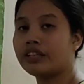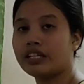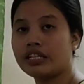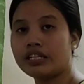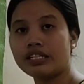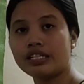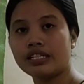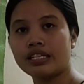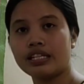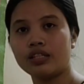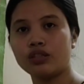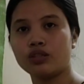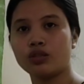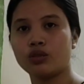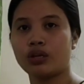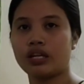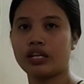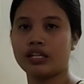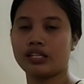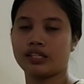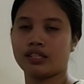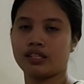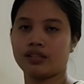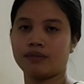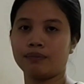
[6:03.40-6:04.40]
this into
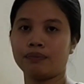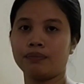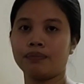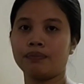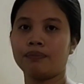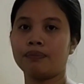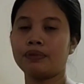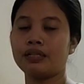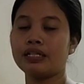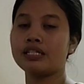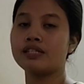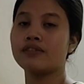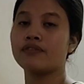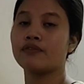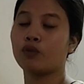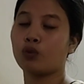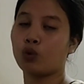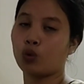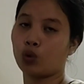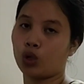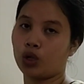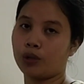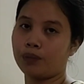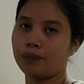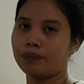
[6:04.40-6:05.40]
a simplest
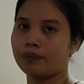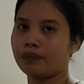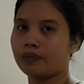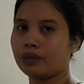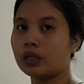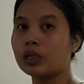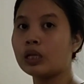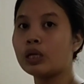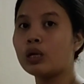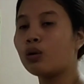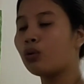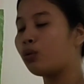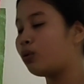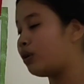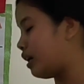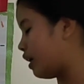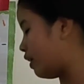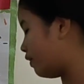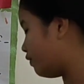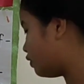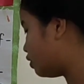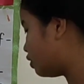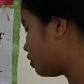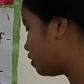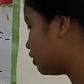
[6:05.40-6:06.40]
form, we
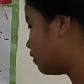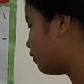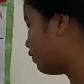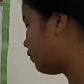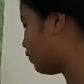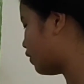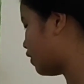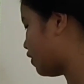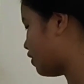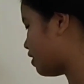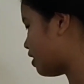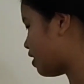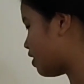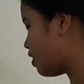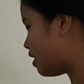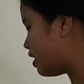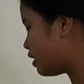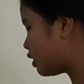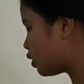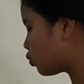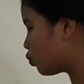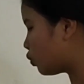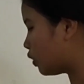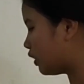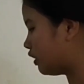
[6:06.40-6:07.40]
have to convert
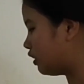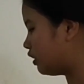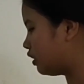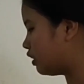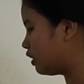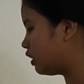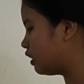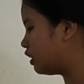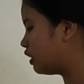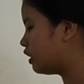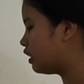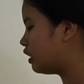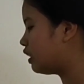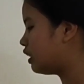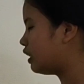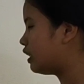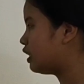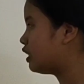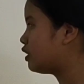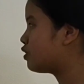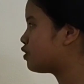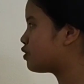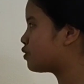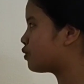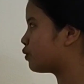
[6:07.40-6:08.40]
this one
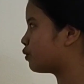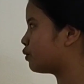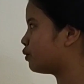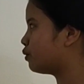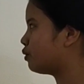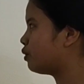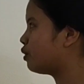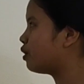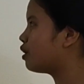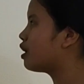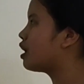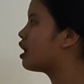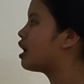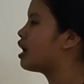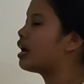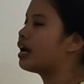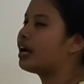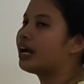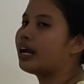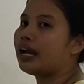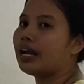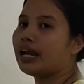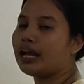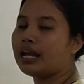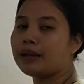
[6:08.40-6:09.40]
into
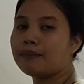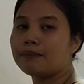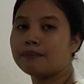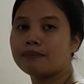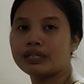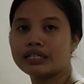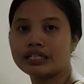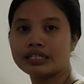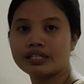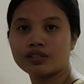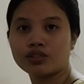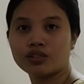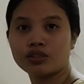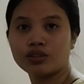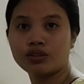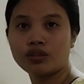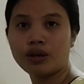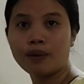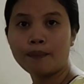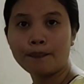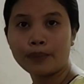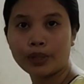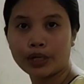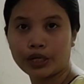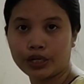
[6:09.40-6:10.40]
a mixed
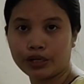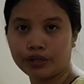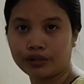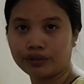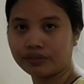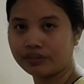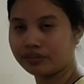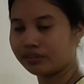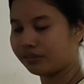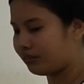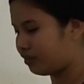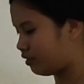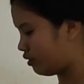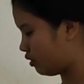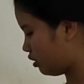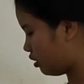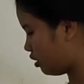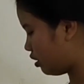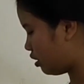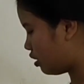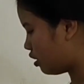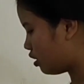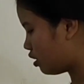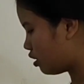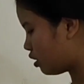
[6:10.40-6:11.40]
number.
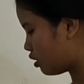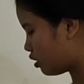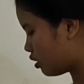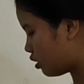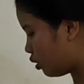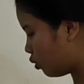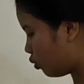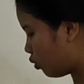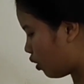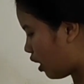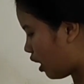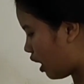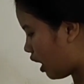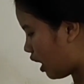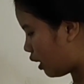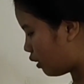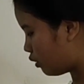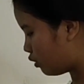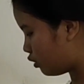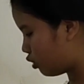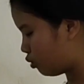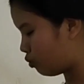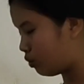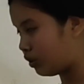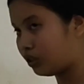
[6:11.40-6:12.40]
So
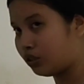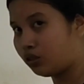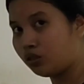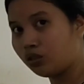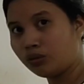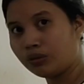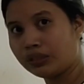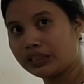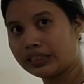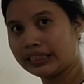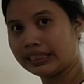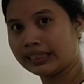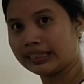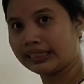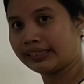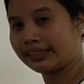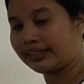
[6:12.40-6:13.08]
how do we do it?